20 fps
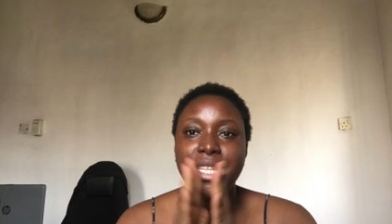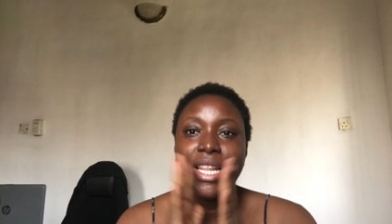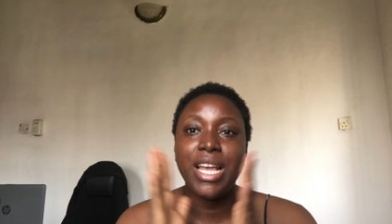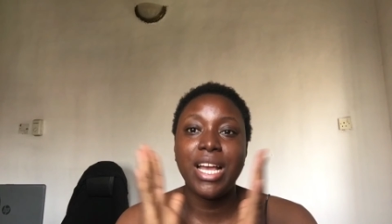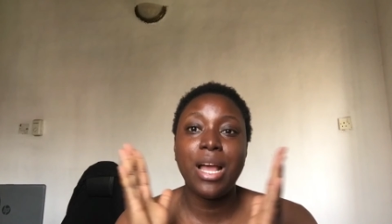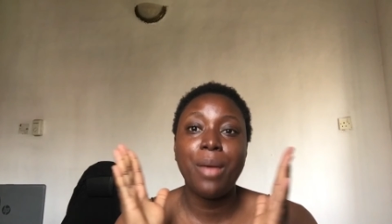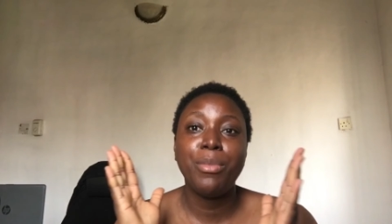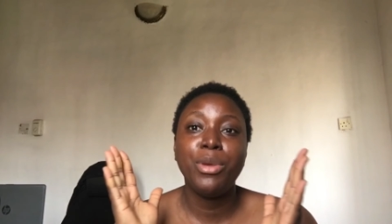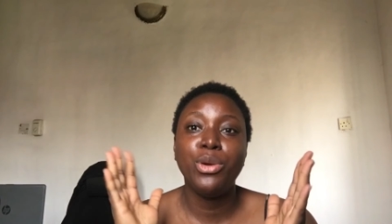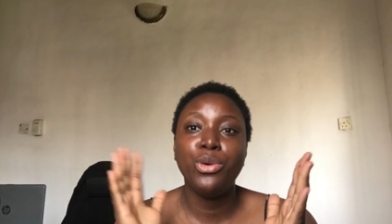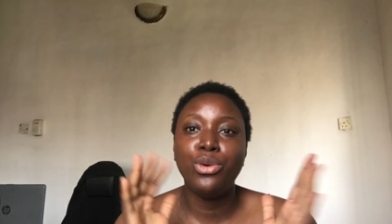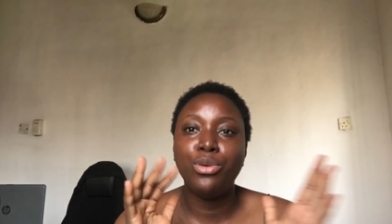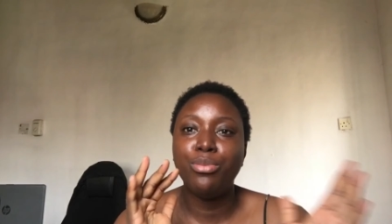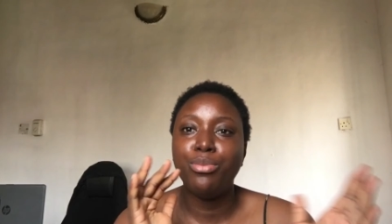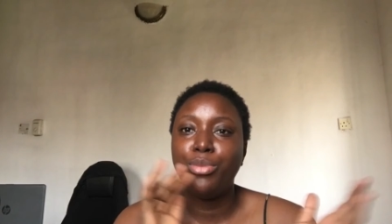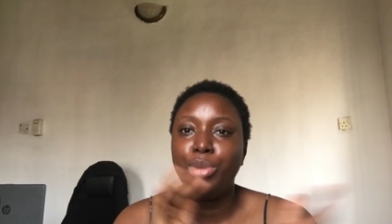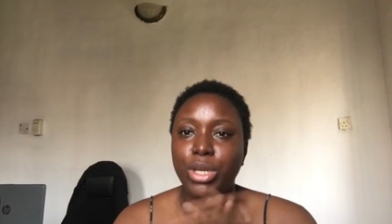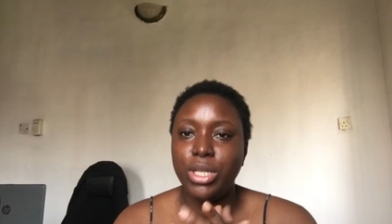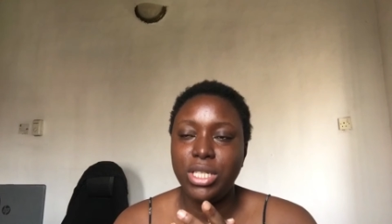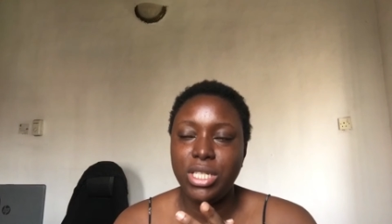Like I'm a
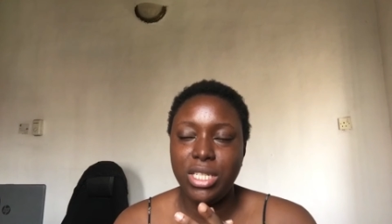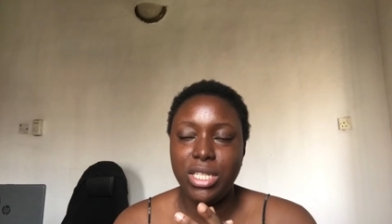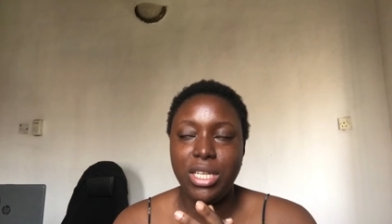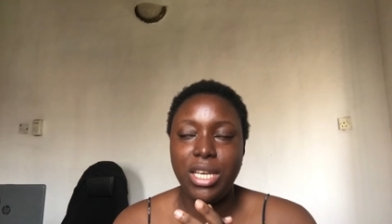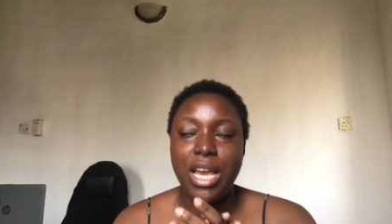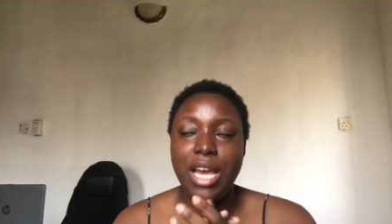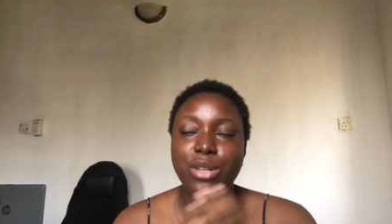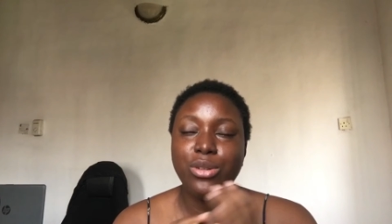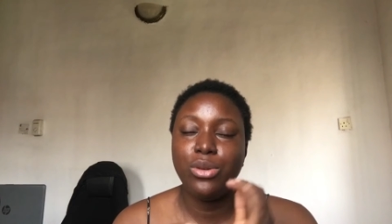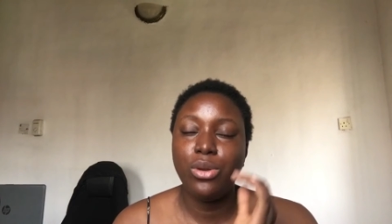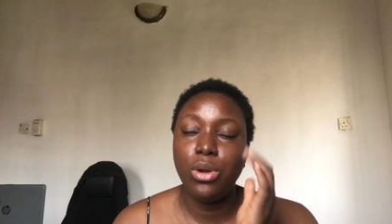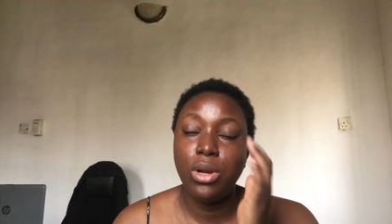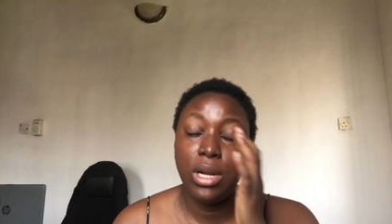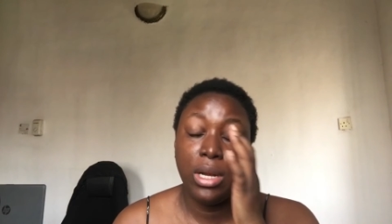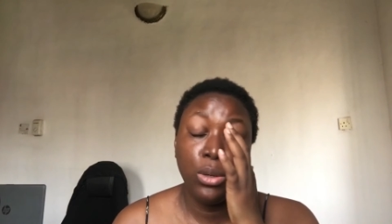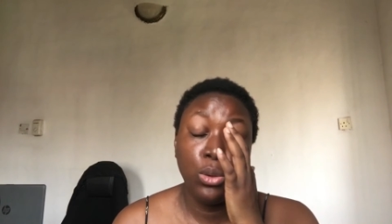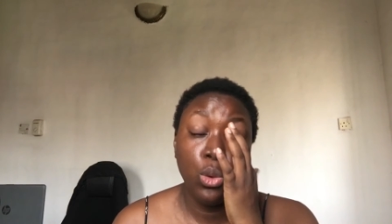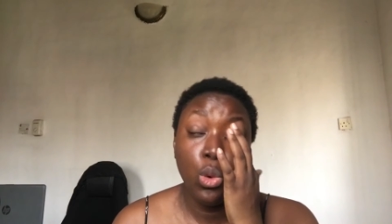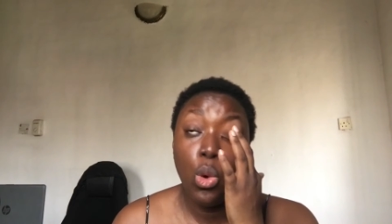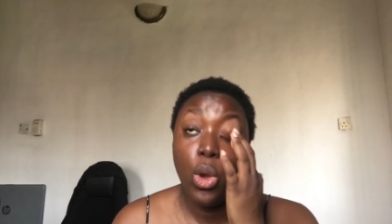homebody. I do not
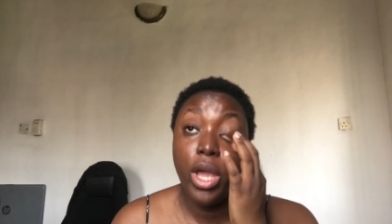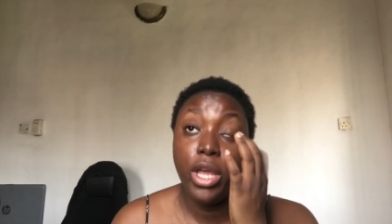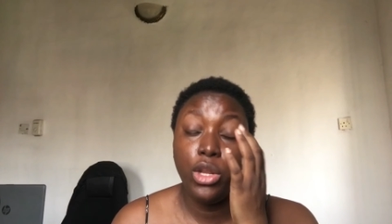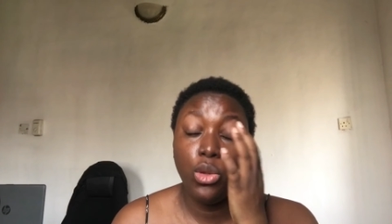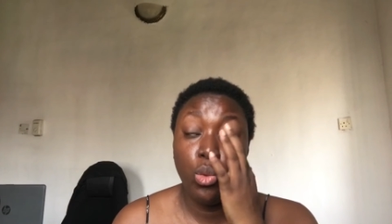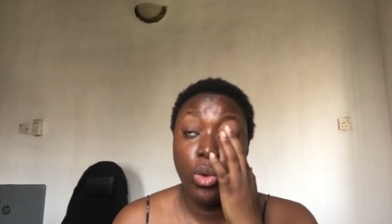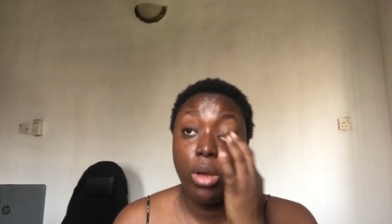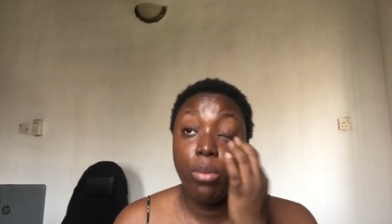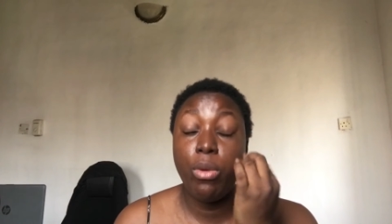go anywhere.